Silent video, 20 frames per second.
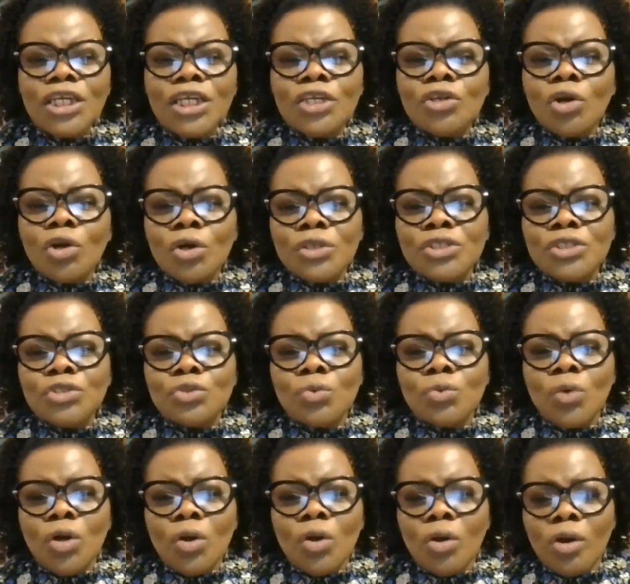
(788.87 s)
in order
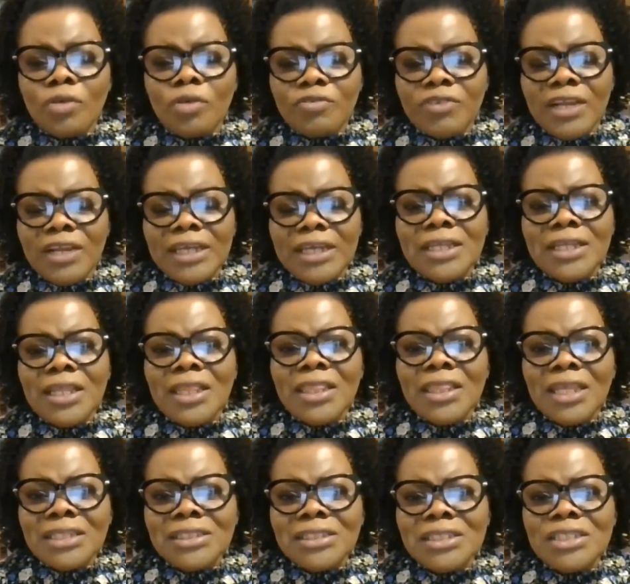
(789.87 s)
to work offline,
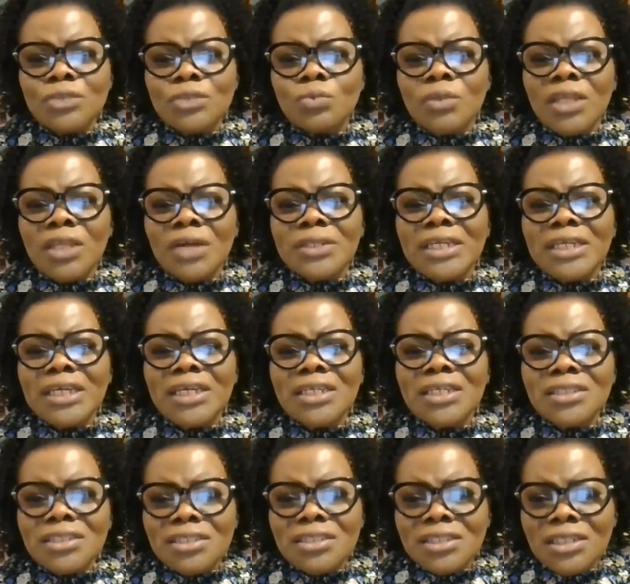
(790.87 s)
that is, without the
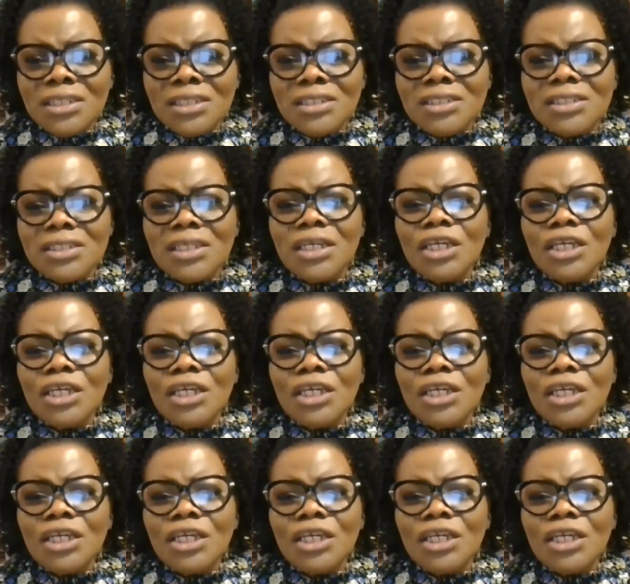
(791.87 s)
internet,